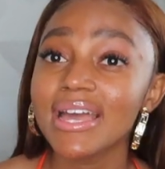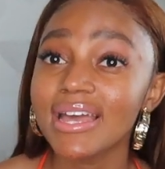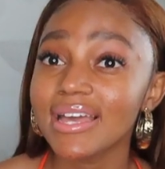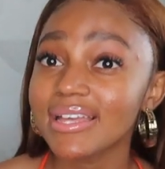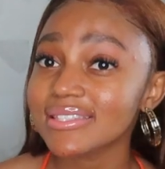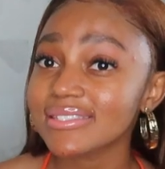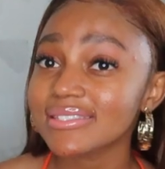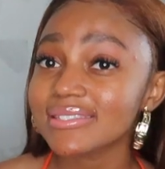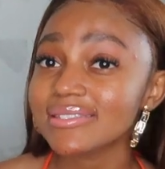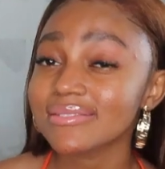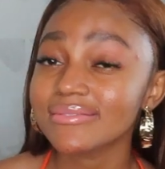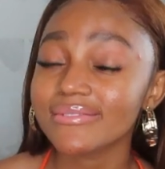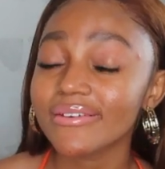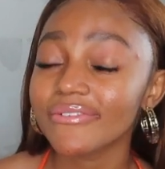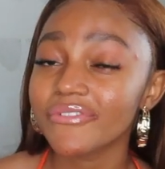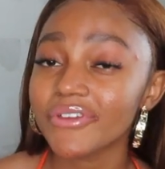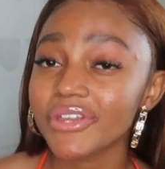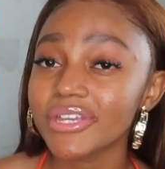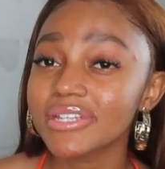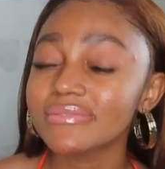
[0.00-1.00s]
It's a
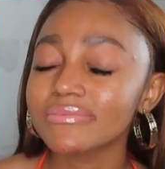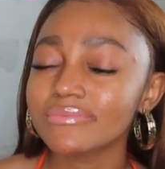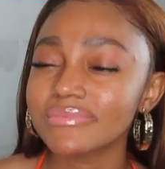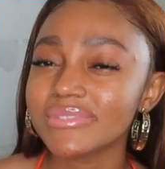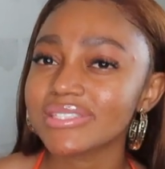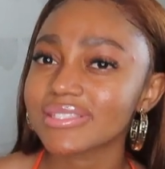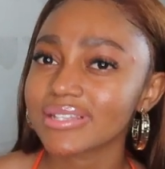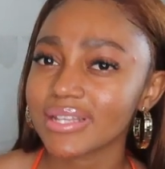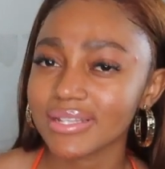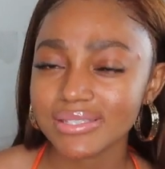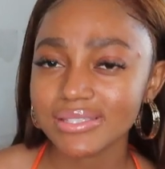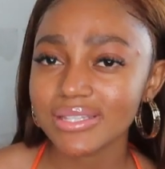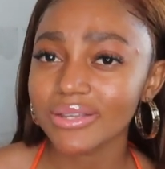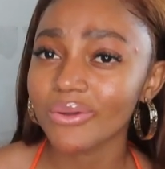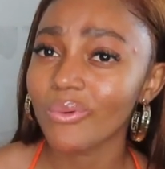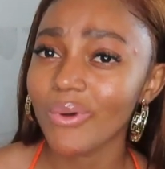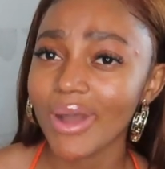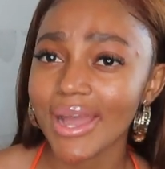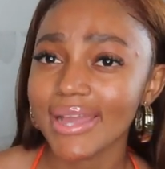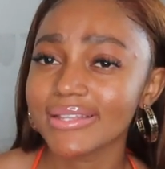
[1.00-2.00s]
very
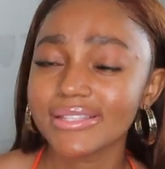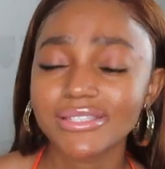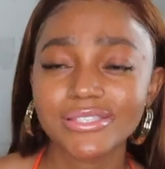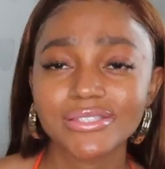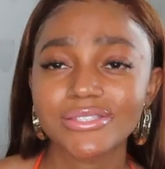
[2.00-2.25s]
disgusting white.